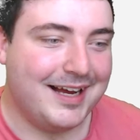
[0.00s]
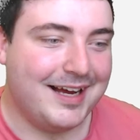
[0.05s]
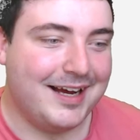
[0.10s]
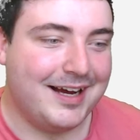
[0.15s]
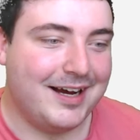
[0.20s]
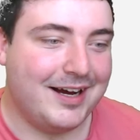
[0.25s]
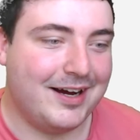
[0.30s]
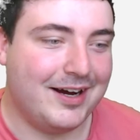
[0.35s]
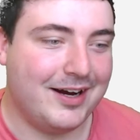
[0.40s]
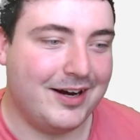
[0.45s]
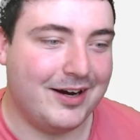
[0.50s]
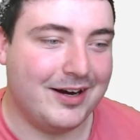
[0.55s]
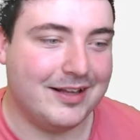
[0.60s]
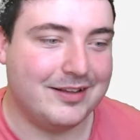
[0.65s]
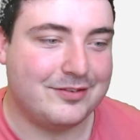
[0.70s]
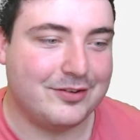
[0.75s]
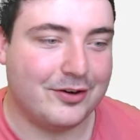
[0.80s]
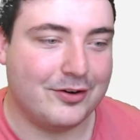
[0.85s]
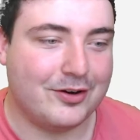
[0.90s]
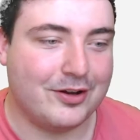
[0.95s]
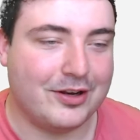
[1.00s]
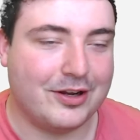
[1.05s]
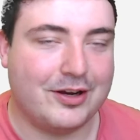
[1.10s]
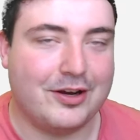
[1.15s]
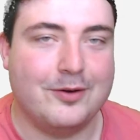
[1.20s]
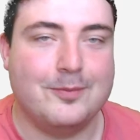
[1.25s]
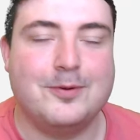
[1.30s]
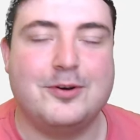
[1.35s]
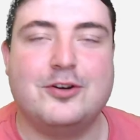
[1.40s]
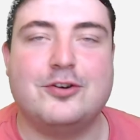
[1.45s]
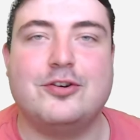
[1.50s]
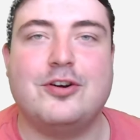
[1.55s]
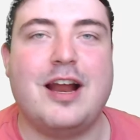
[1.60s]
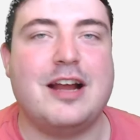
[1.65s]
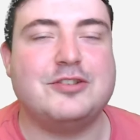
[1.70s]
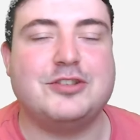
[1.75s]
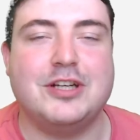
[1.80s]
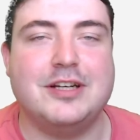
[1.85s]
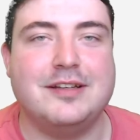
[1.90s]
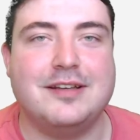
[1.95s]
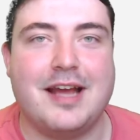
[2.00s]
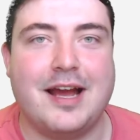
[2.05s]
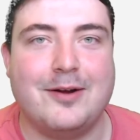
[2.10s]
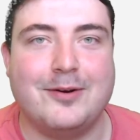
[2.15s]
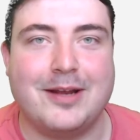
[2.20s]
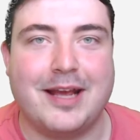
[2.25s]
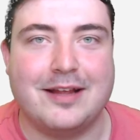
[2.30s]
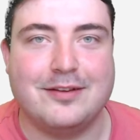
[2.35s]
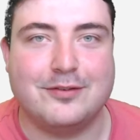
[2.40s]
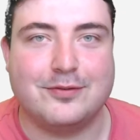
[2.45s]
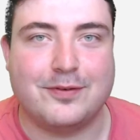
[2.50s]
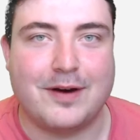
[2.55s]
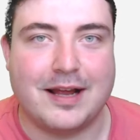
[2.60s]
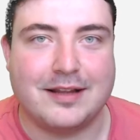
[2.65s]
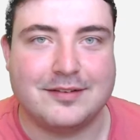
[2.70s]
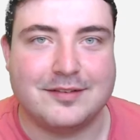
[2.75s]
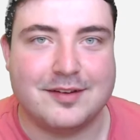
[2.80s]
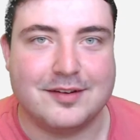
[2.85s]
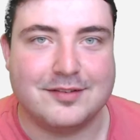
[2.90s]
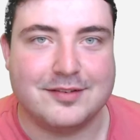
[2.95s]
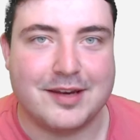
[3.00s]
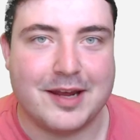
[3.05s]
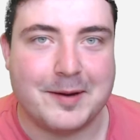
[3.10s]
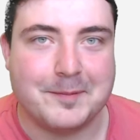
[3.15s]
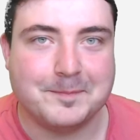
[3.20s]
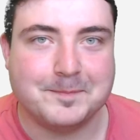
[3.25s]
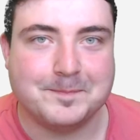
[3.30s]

Oh, it's all going to come crashing down against France, isn't it?